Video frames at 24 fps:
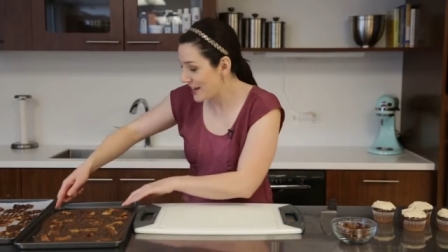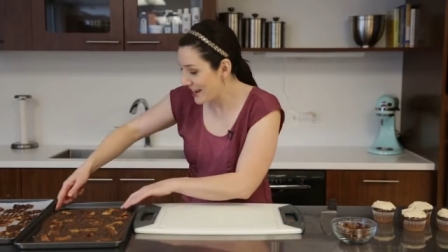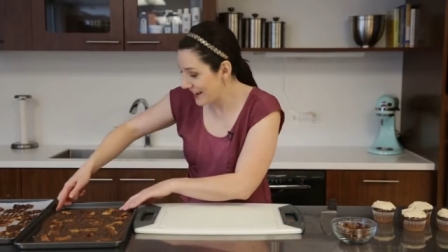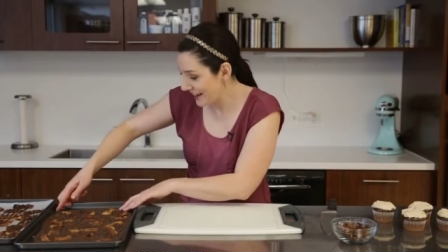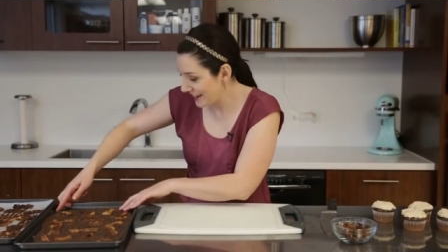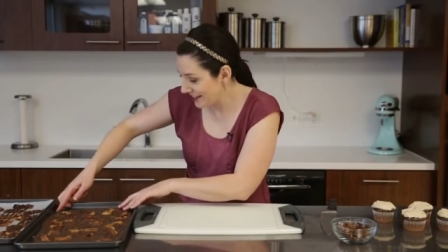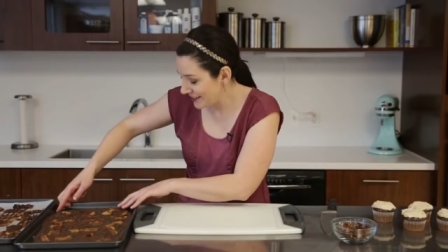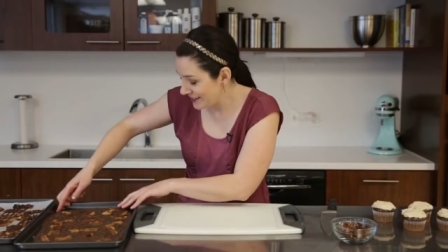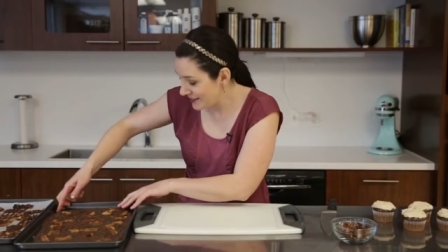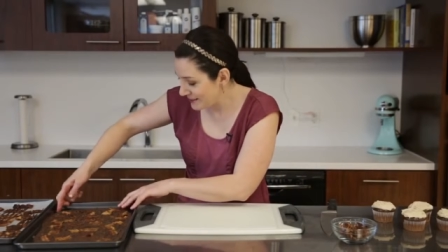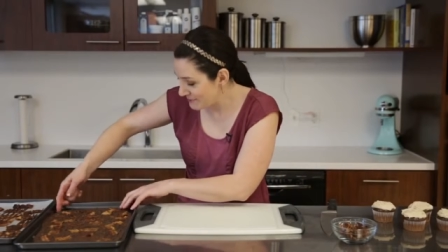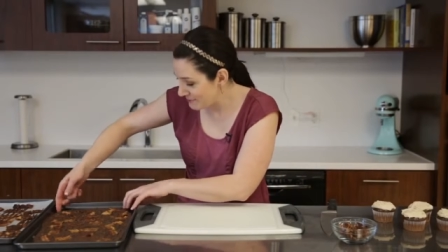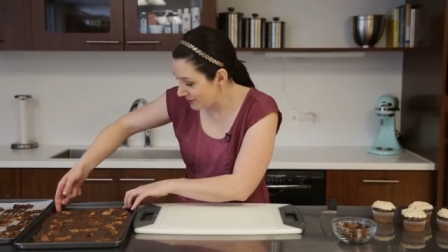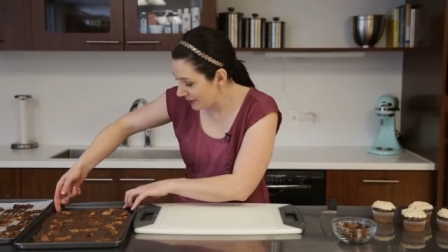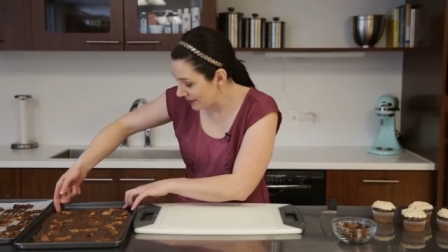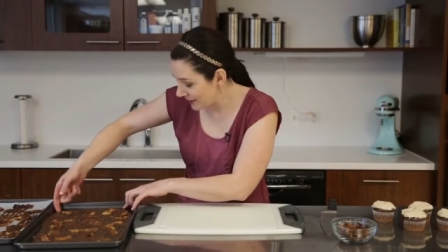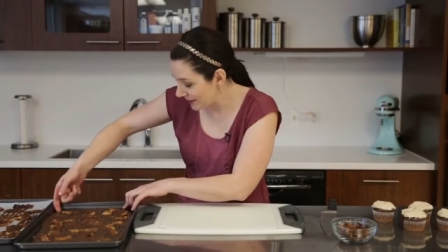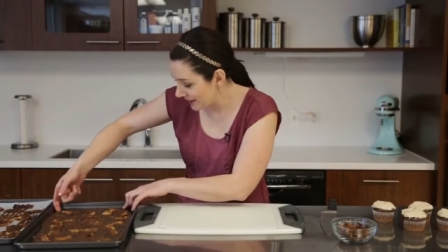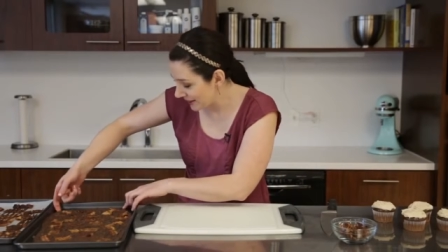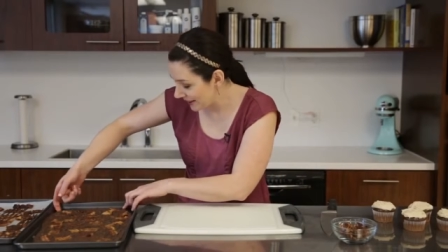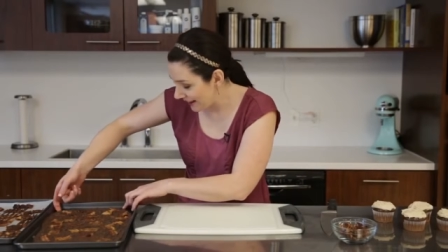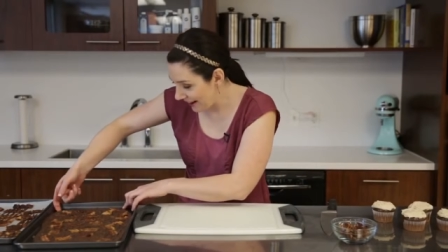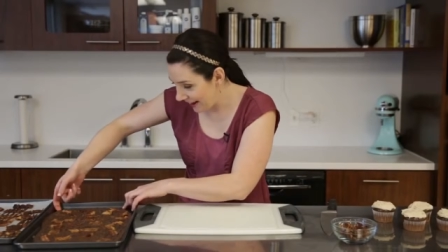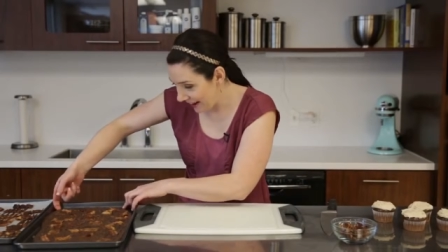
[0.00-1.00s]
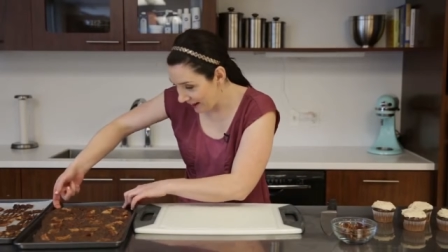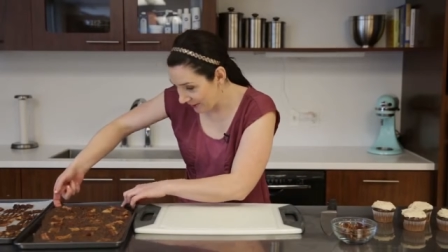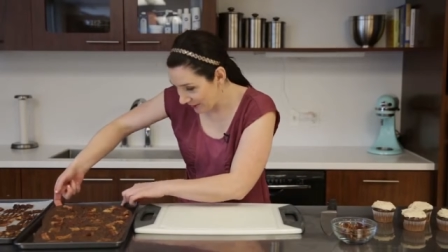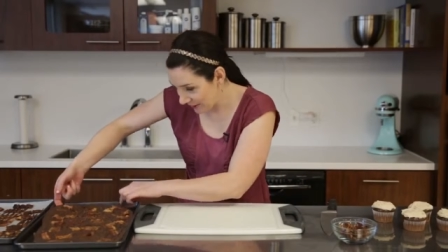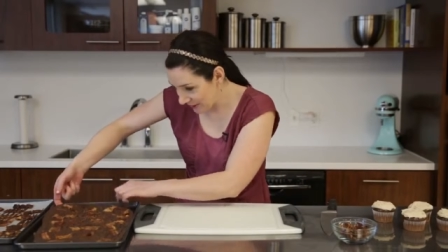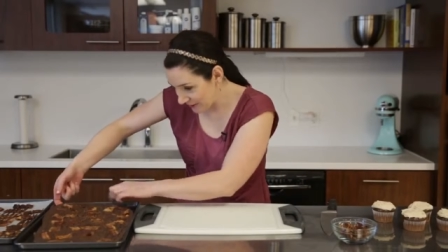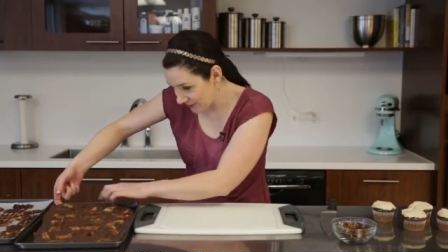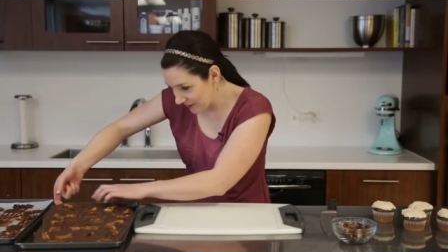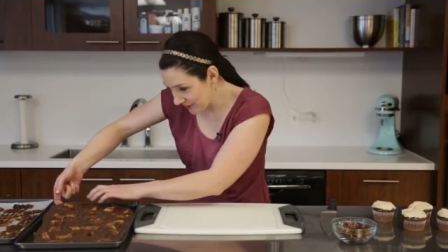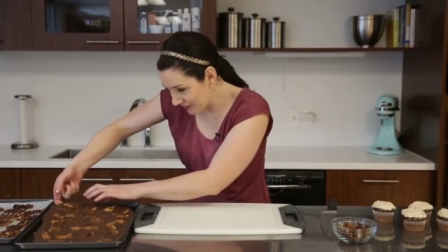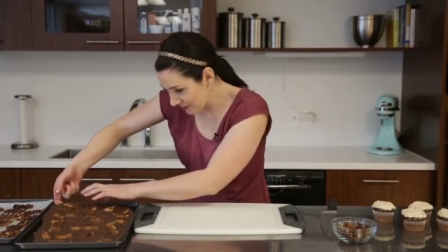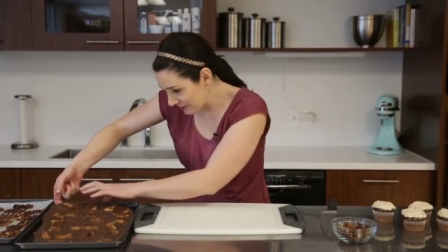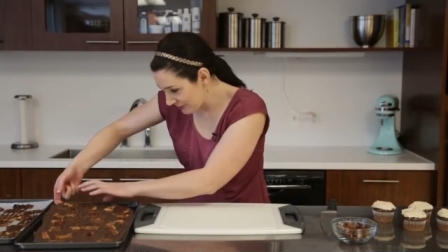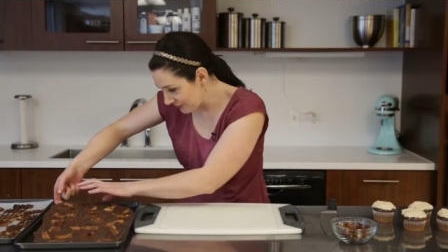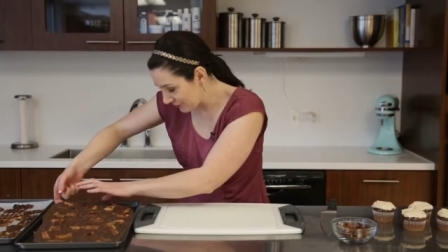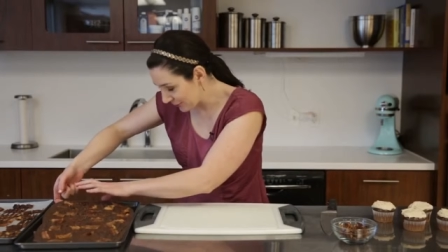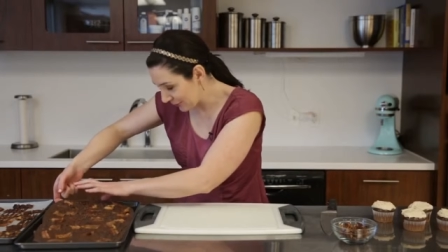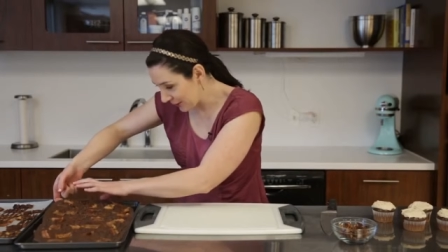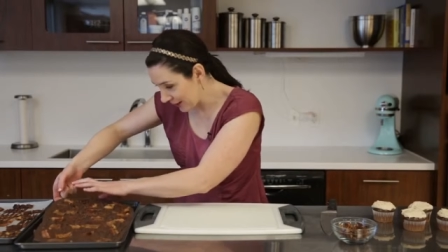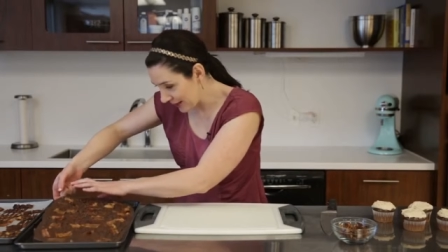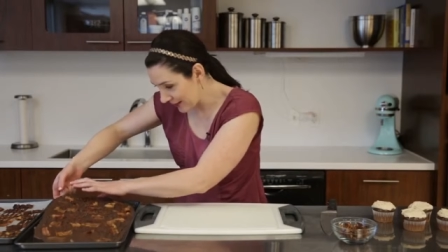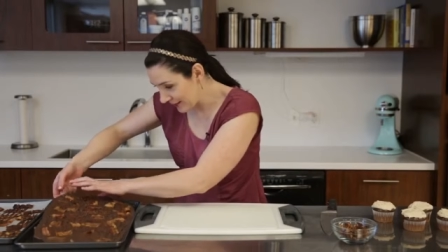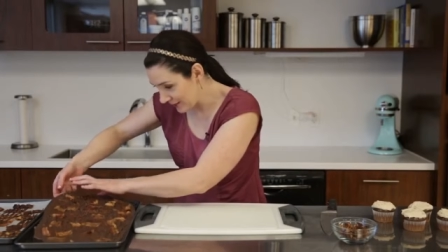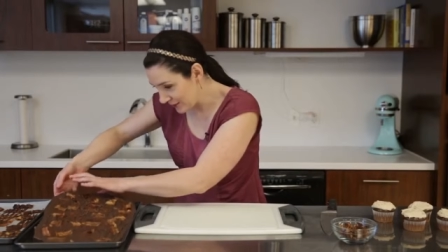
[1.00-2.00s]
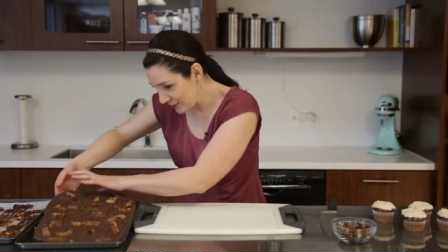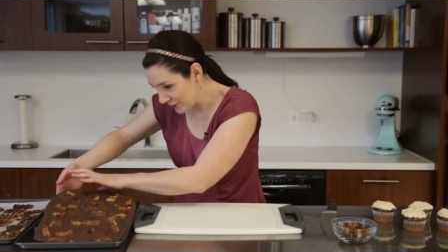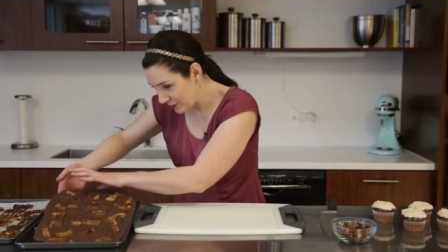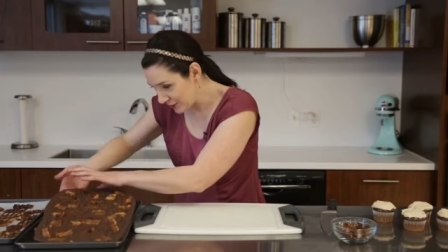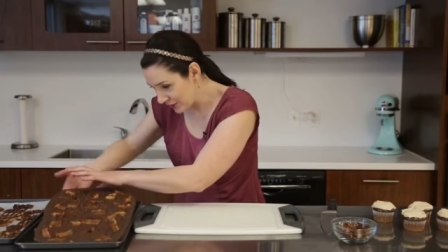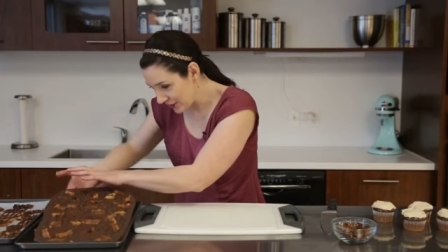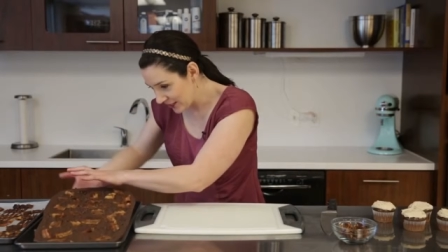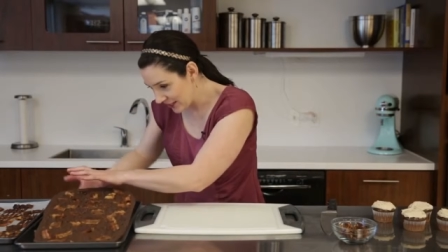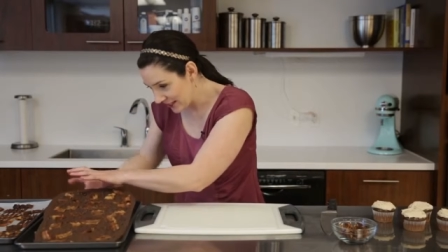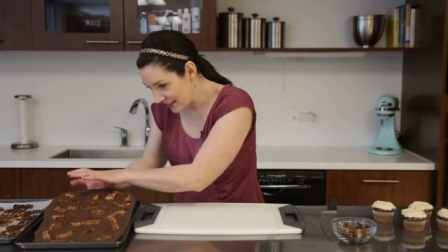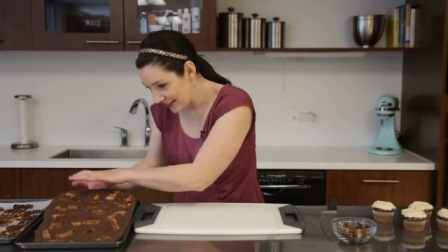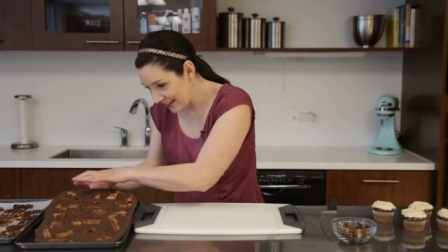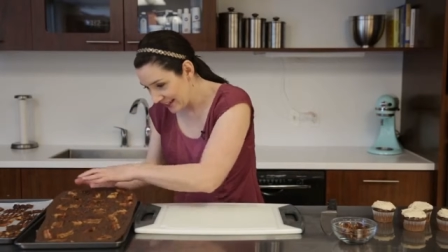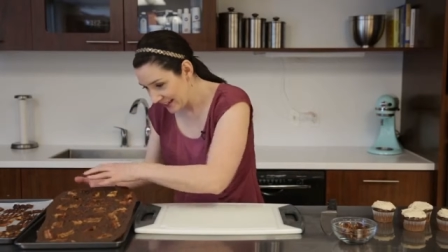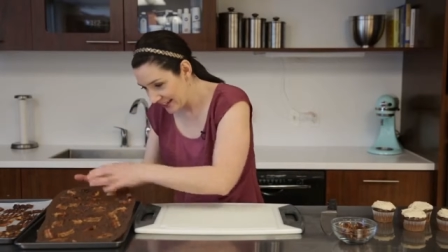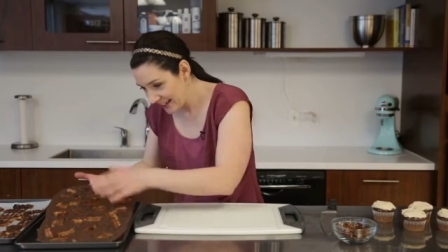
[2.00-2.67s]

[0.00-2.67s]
my candy bark out of the fridge